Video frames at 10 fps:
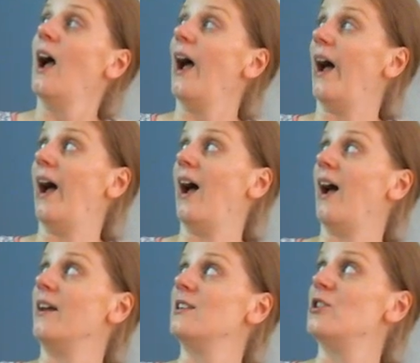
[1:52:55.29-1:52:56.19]

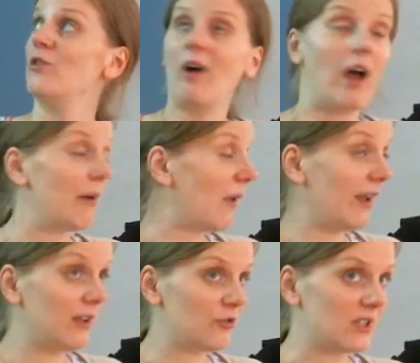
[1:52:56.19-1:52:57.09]
Am I
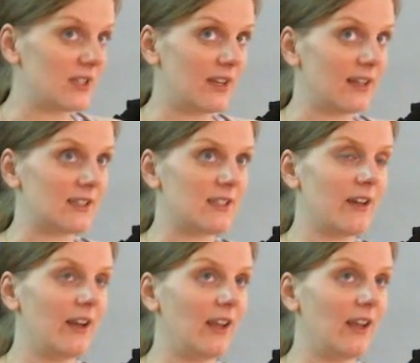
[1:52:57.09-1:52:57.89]
interested in studying